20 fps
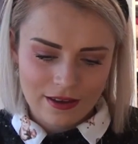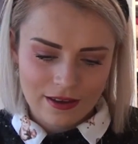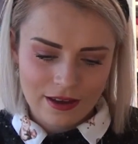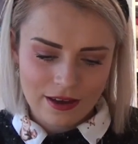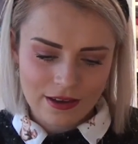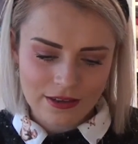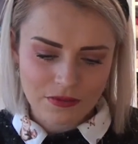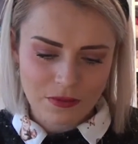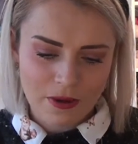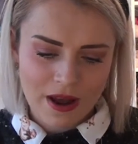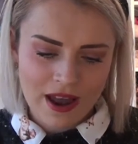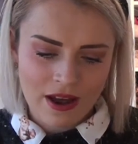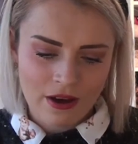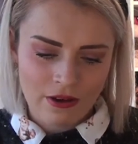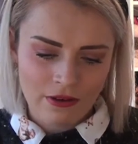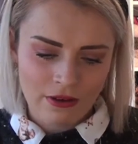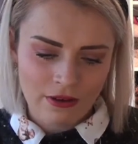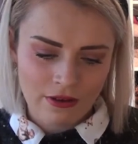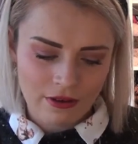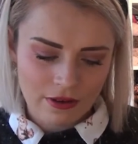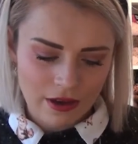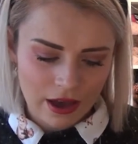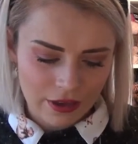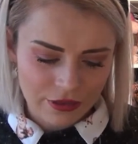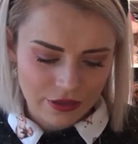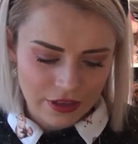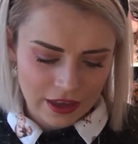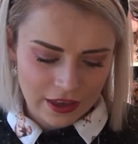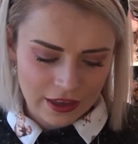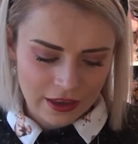as well. I
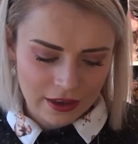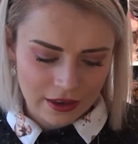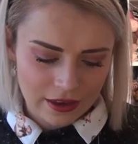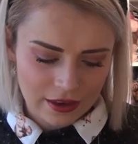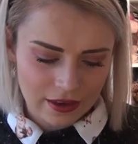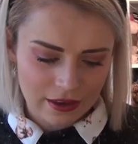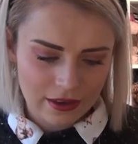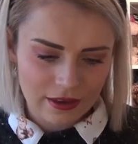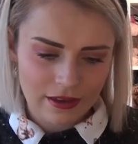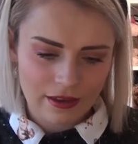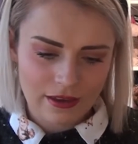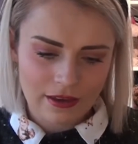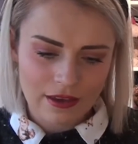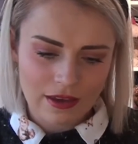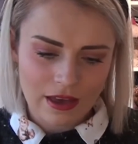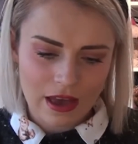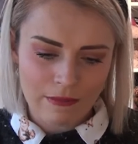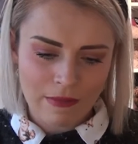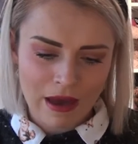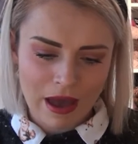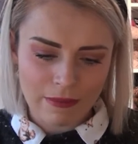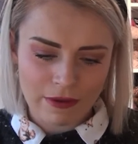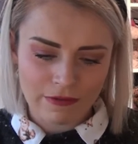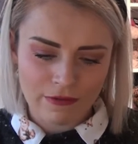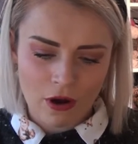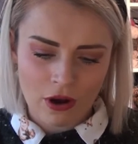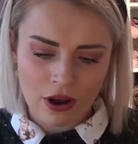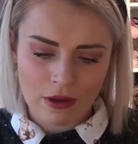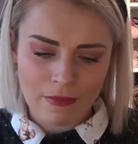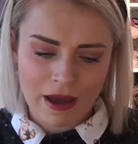think I might be
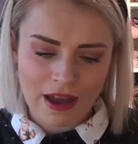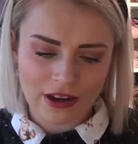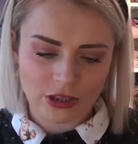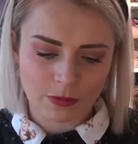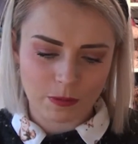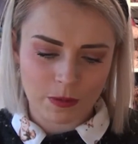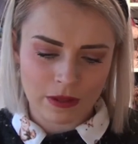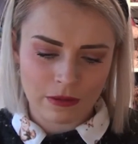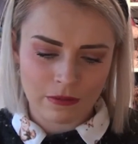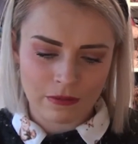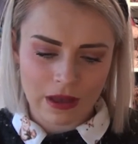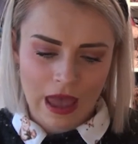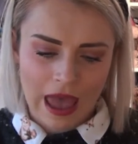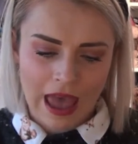wrong. It might just be the